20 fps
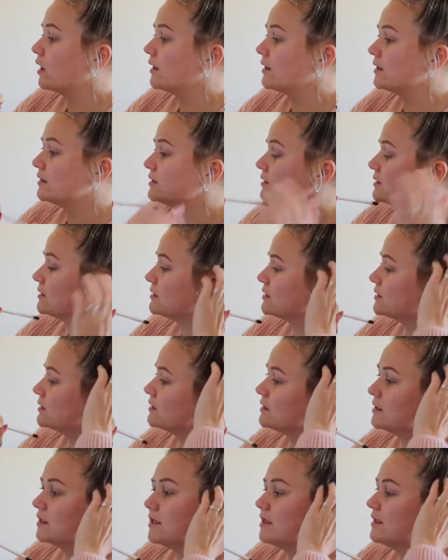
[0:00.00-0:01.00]

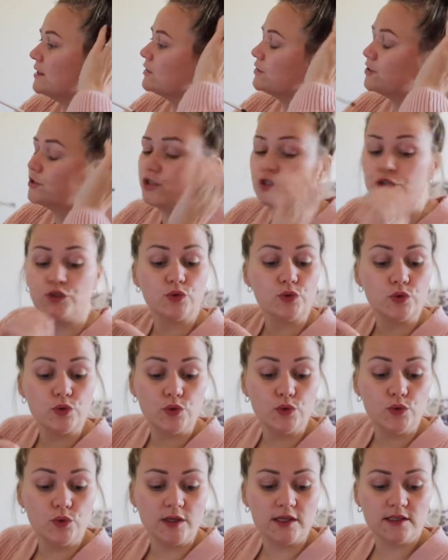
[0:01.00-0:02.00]
I need a
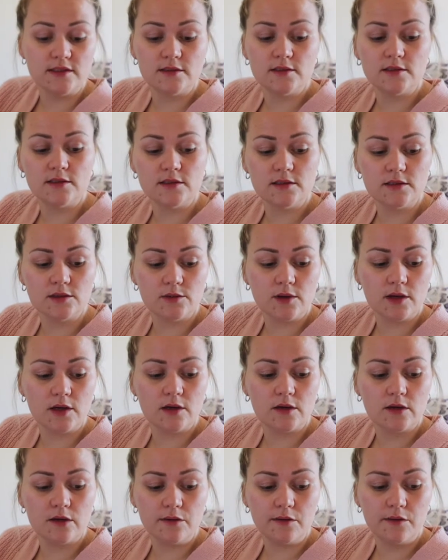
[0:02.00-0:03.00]
to-do list as
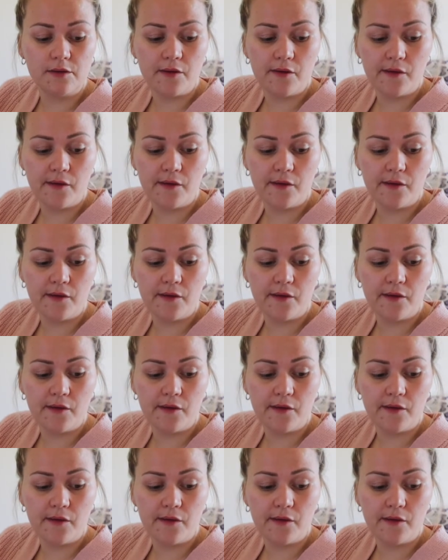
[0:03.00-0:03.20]
well.